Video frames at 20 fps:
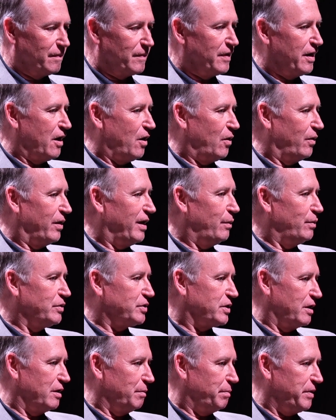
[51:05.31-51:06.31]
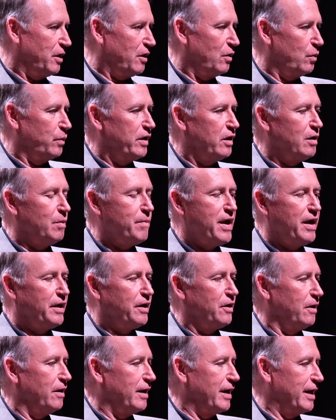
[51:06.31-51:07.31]
You know, he was going to appear in
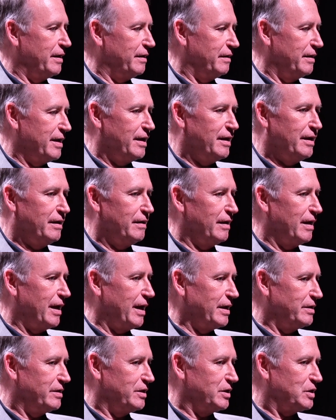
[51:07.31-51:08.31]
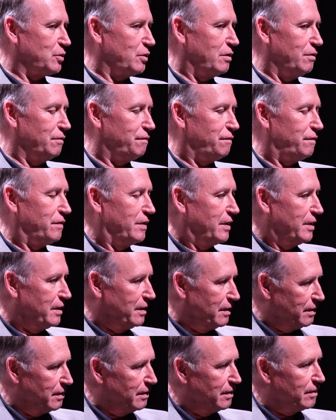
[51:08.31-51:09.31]
Widowmaker, and then I just sort of
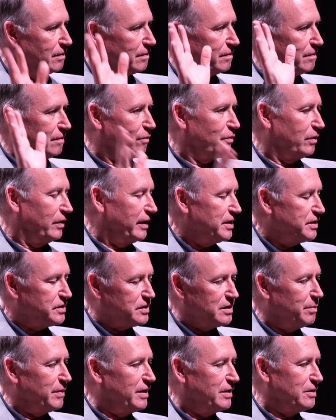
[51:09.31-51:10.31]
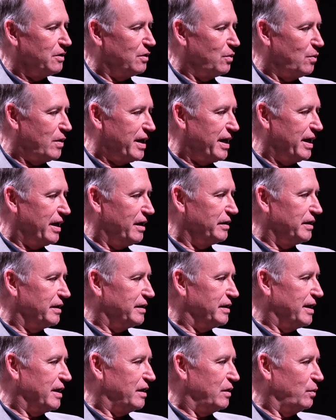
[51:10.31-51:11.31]
released him into the wild
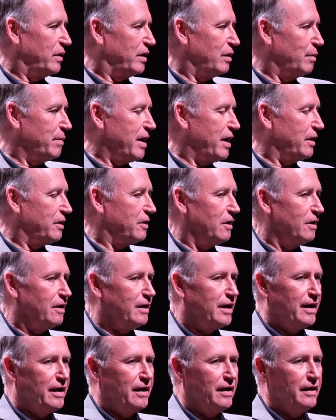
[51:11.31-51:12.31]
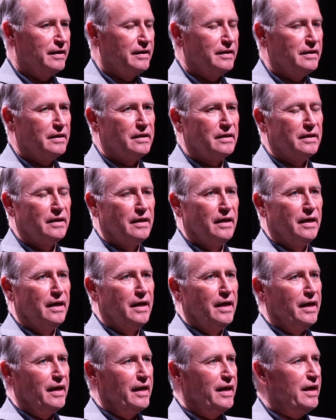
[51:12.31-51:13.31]
at the end of Widowmaker, and
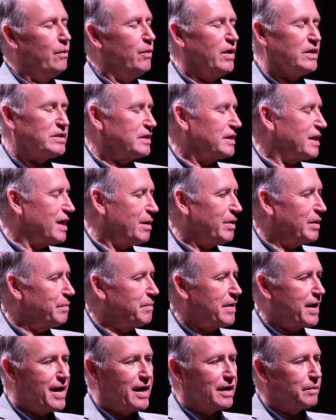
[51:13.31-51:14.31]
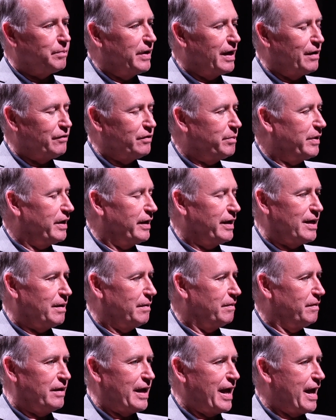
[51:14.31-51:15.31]
he wasn't coming back, but everybody kept,